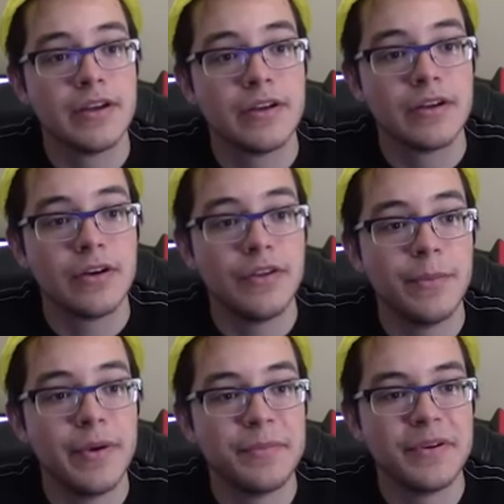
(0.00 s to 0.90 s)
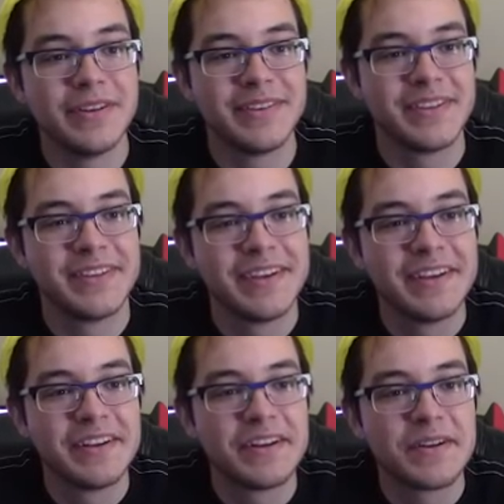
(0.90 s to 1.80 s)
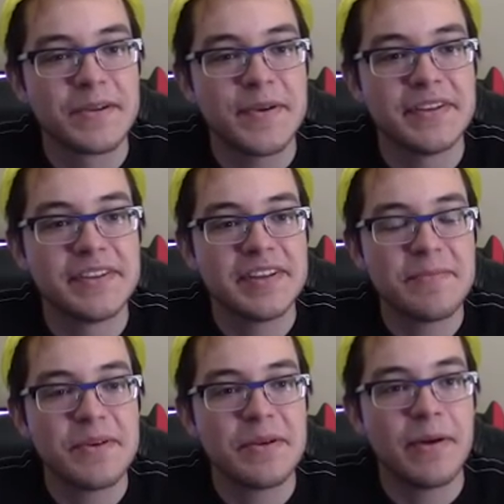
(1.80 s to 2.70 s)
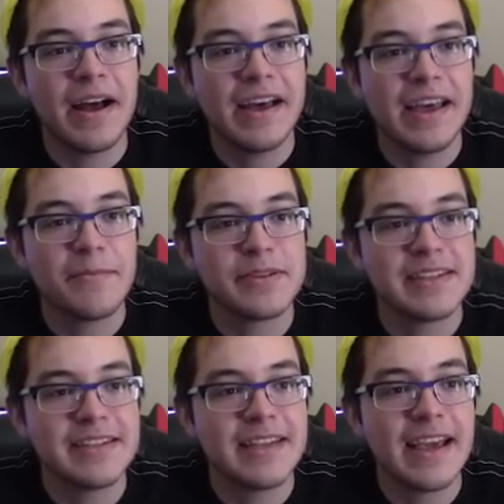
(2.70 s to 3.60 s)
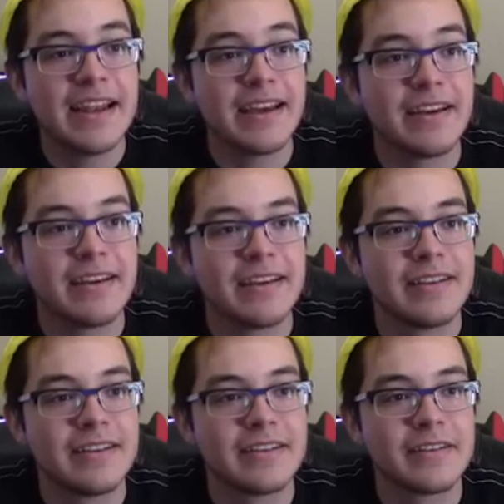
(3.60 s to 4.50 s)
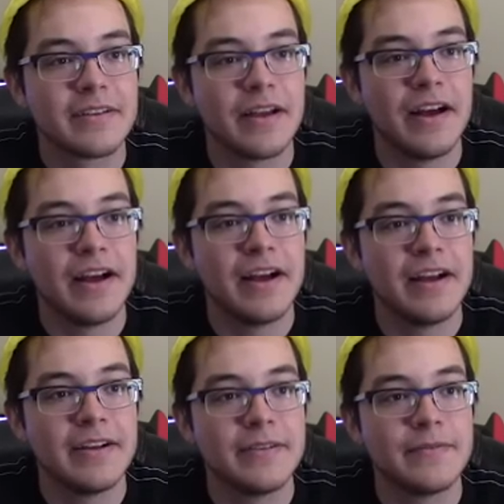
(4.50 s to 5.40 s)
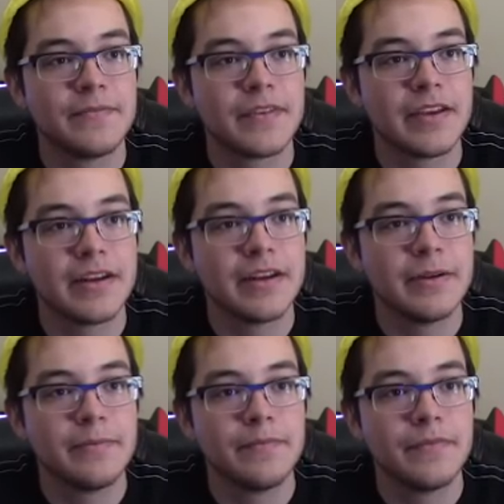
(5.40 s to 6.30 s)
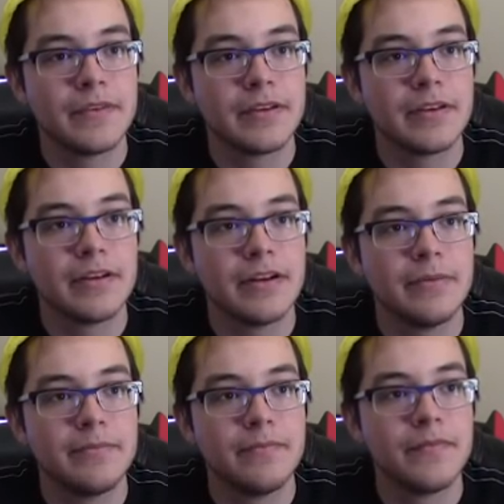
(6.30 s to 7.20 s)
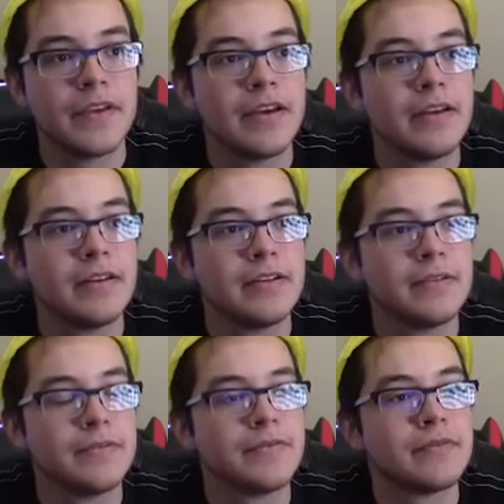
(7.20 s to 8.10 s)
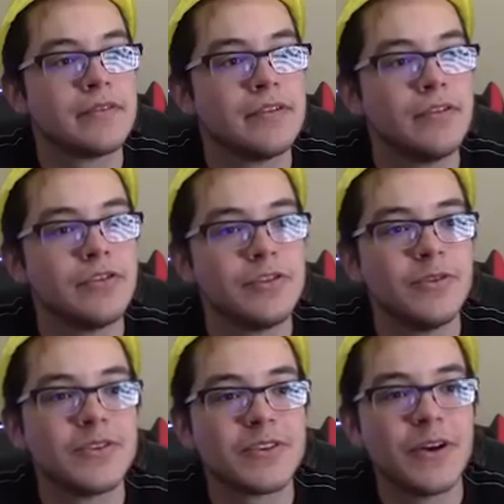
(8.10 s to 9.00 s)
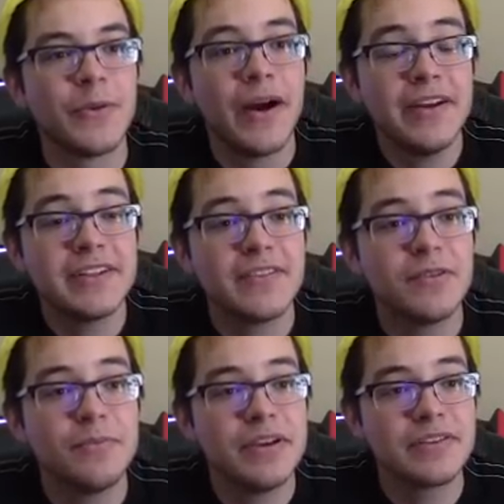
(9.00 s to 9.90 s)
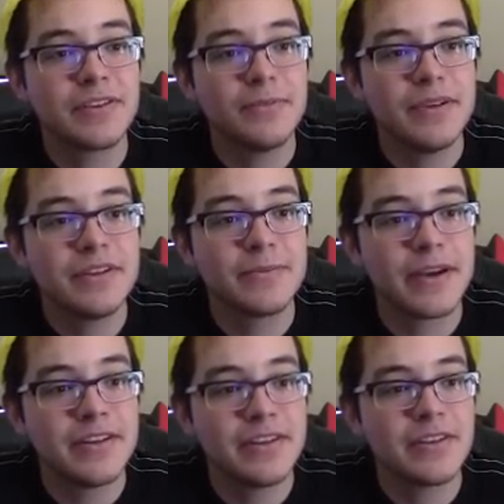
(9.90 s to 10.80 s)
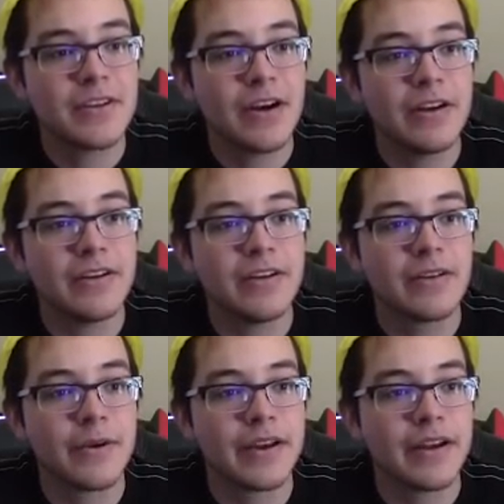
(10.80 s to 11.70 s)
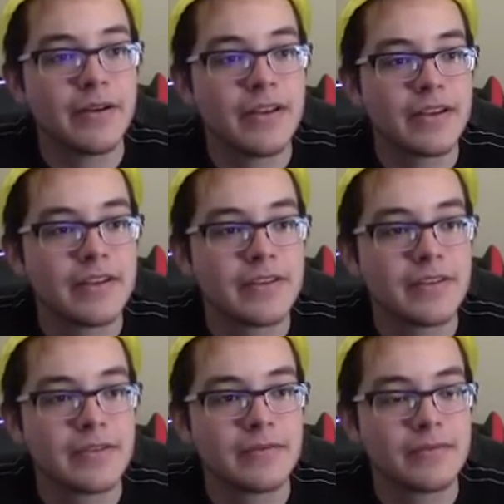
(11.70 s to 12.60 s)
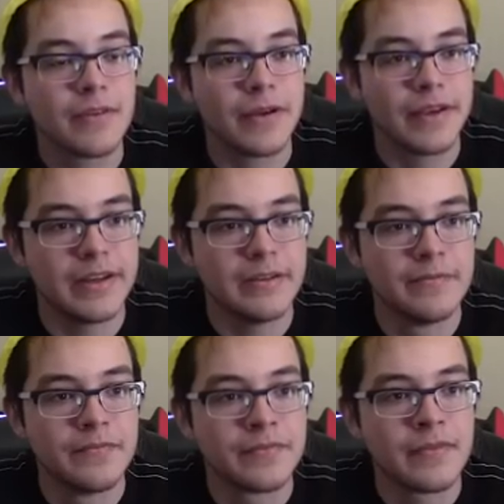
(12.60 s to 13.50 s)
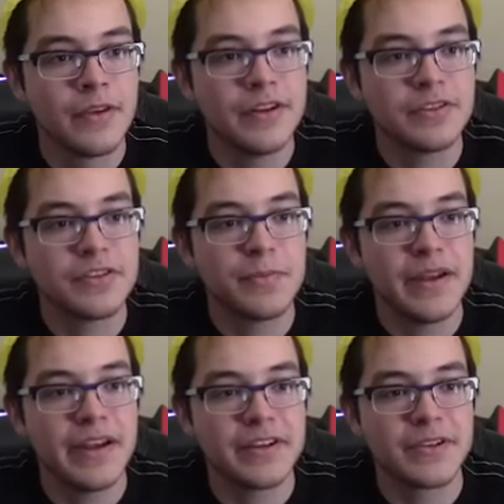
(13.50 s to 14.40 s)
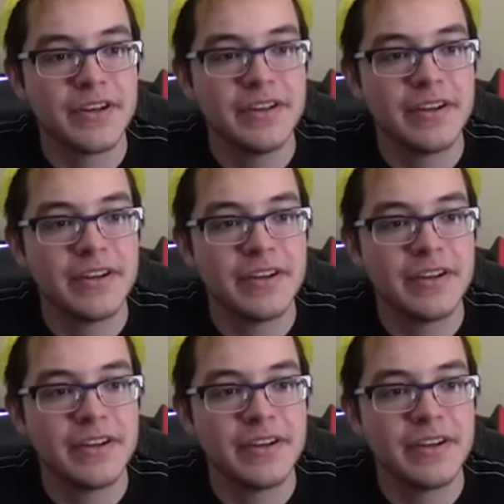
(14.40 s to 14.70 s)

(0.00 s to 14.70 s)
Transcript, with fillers: Oh, the memories. Come on, step it up. Hi, I'm Sanic. Uh, can I get up? Up. You're too slow. Why is everyone being so mean to me? I just started. Wait, can I go like this? No, I can't. There's no spin dash, right?